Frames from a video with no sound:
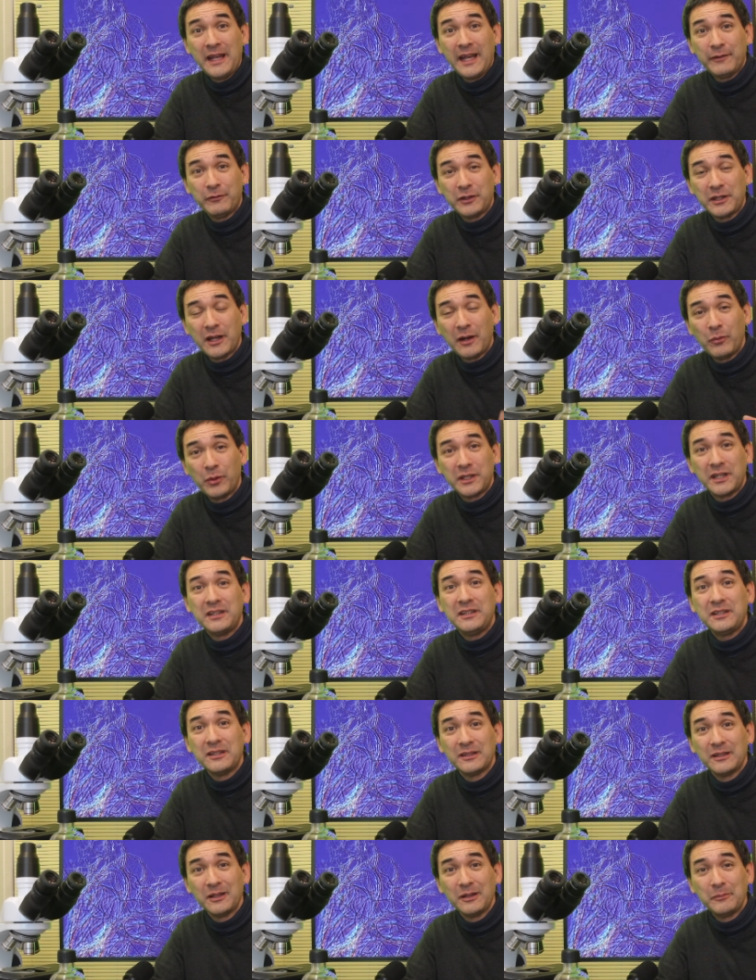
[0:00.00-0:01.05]
Every time when I
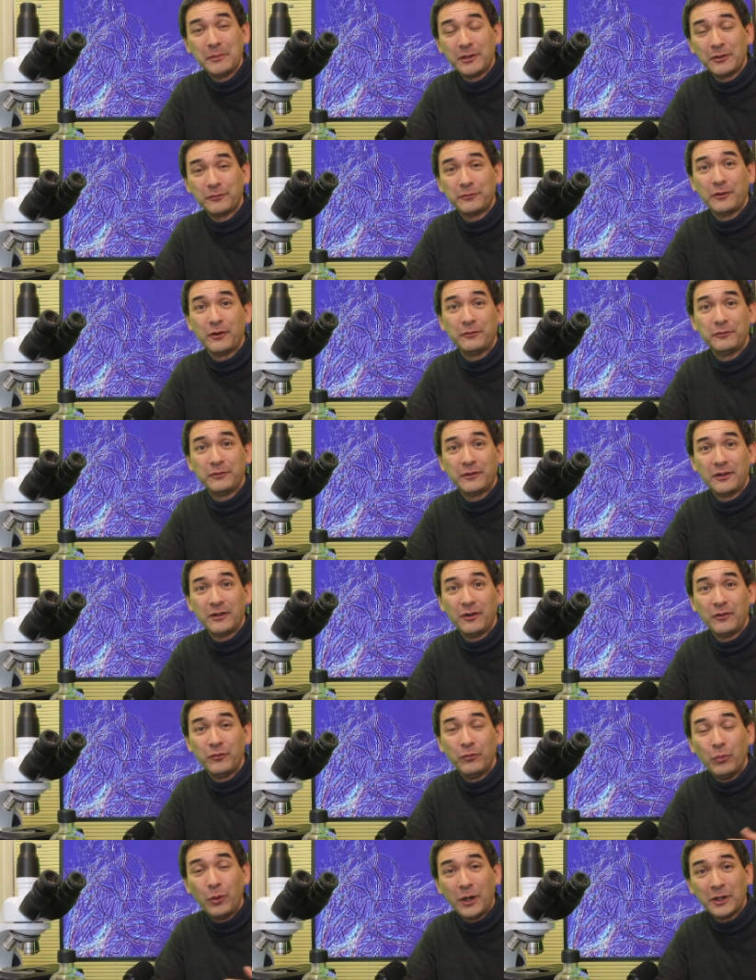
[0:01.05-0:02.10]
need a little bit
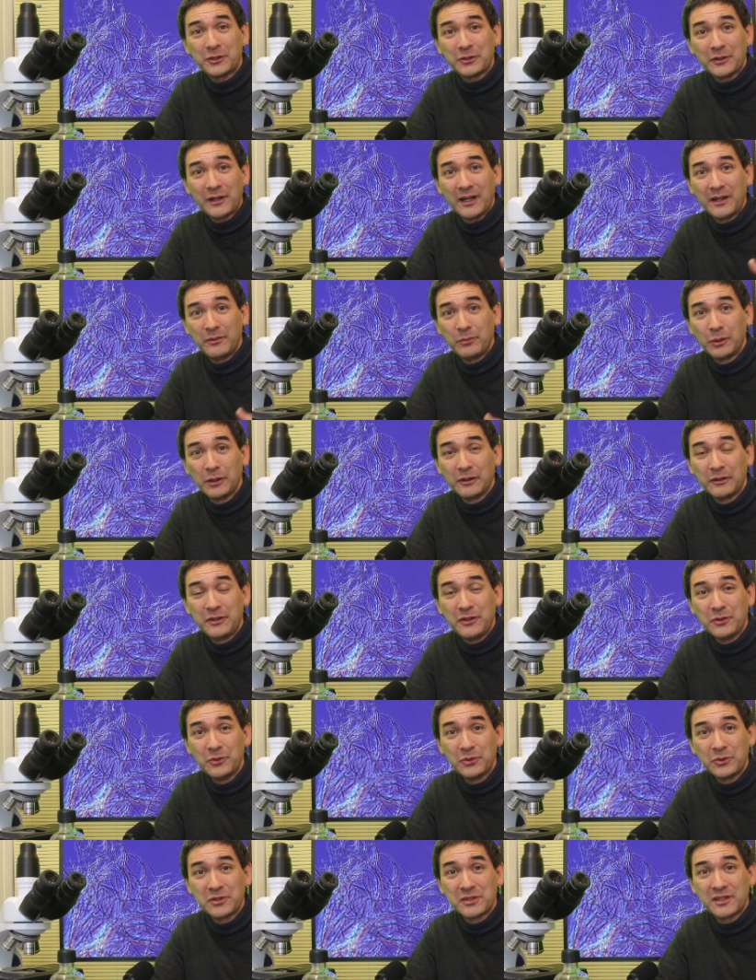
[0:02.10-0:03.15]
of water, I will
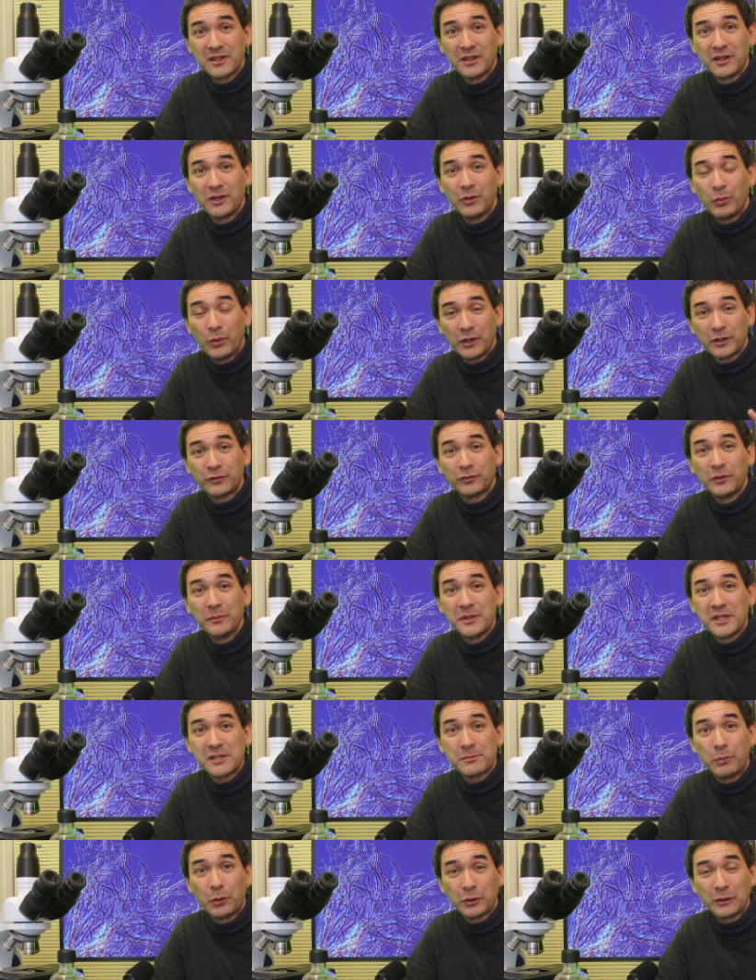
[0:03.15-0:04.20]
use the water
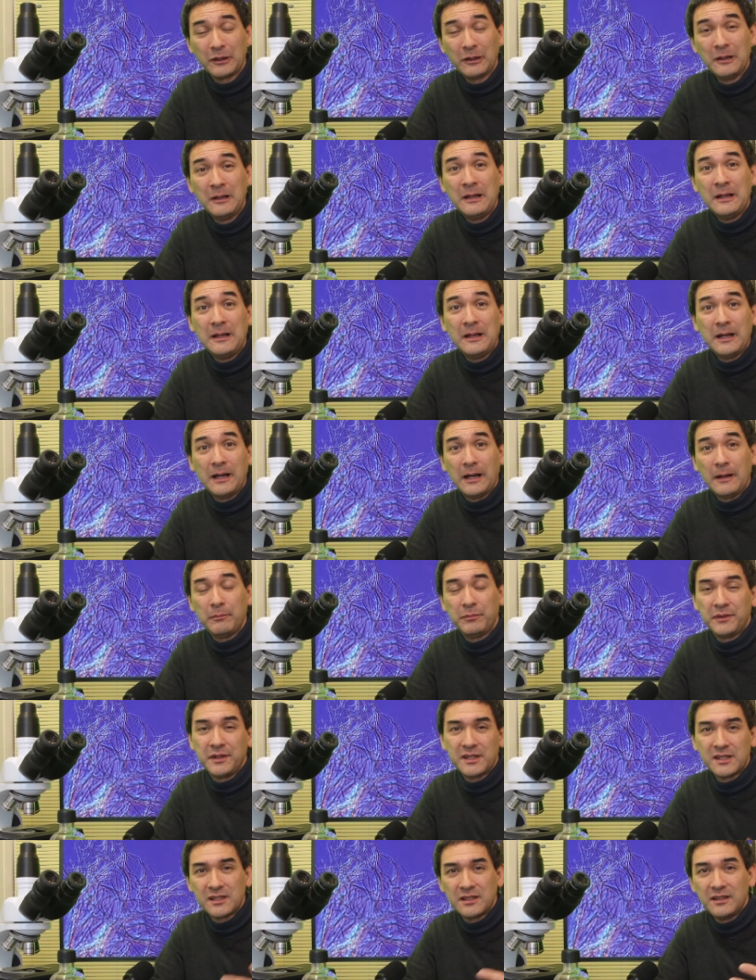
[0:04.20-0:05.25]
from this bottle.
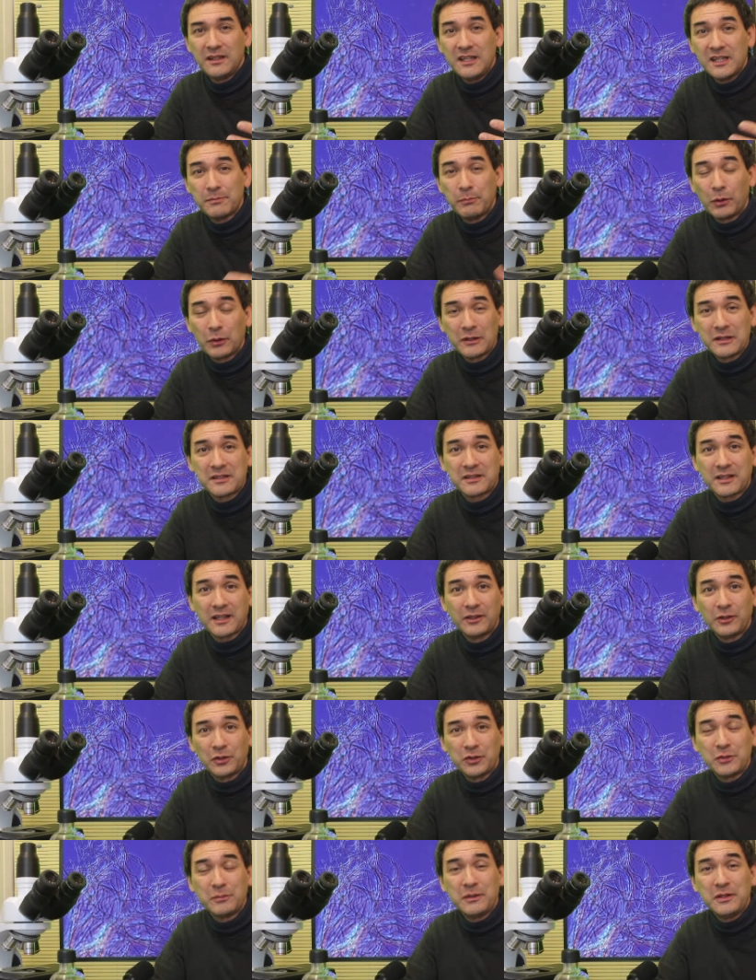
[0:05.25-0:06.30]
These bottles
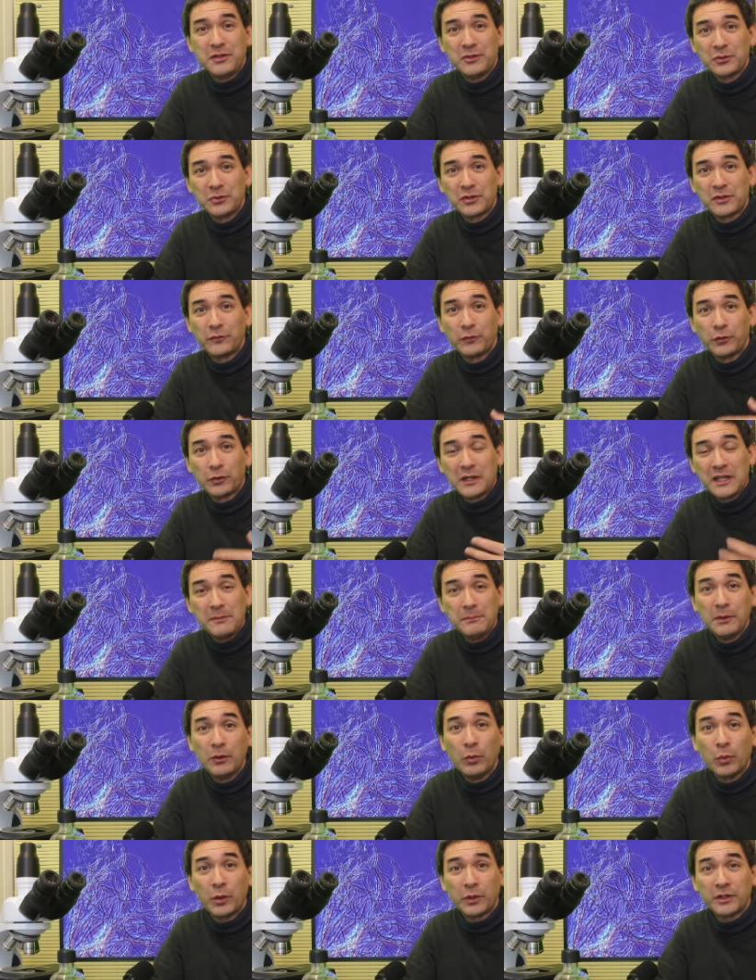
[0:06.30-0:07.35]
can also be used for
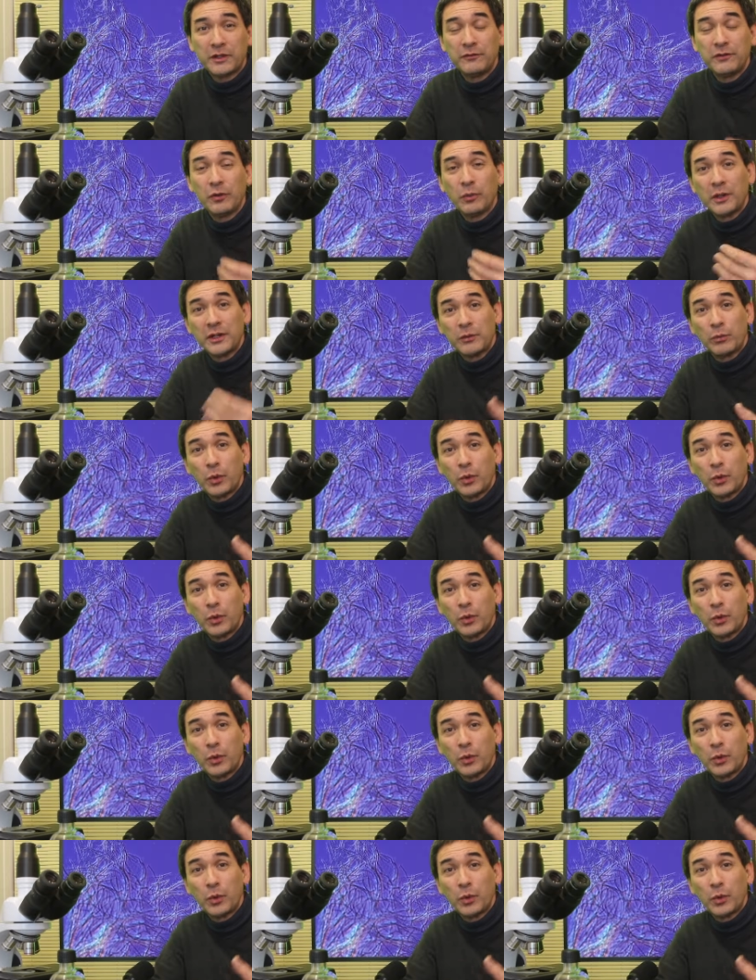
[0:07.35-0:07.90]
keeping water if you want to